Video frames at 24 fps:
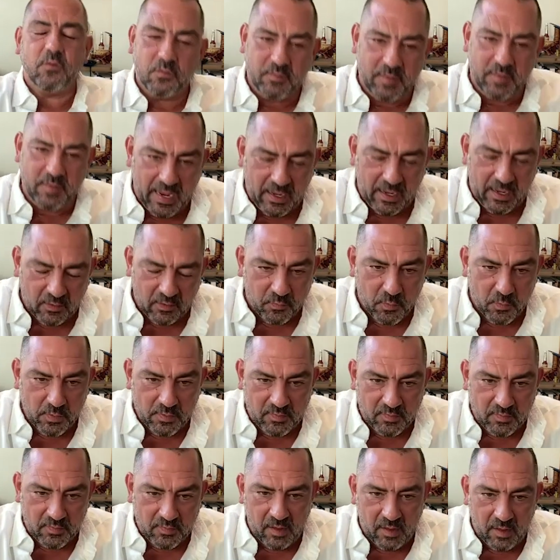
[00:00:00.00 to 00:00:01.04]
nature
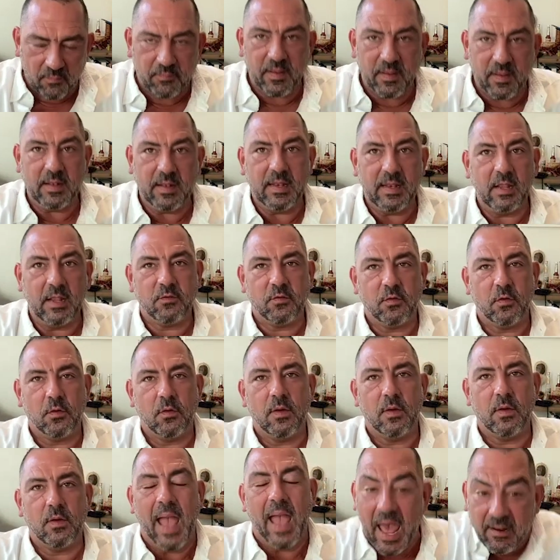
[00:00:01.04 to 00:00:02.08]
takes for itself, and
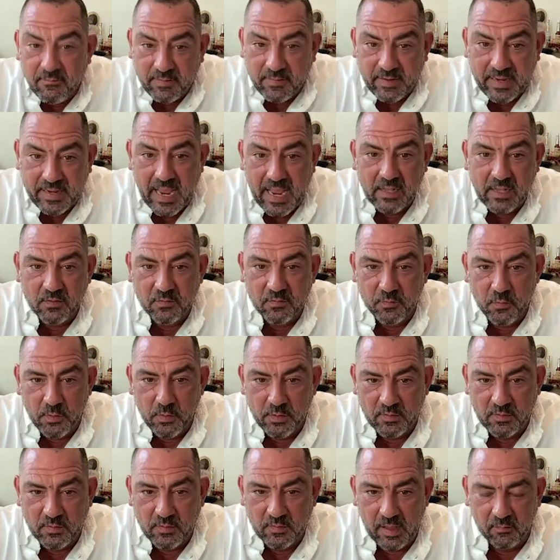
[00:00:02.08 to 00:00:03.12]
nature advocates
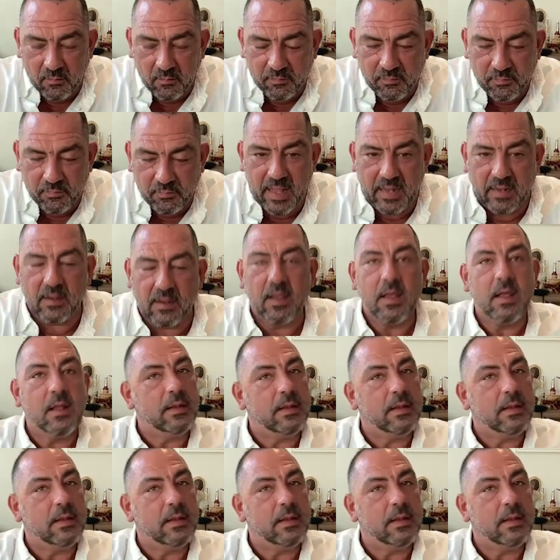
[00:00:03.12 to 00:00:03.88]
for itself, and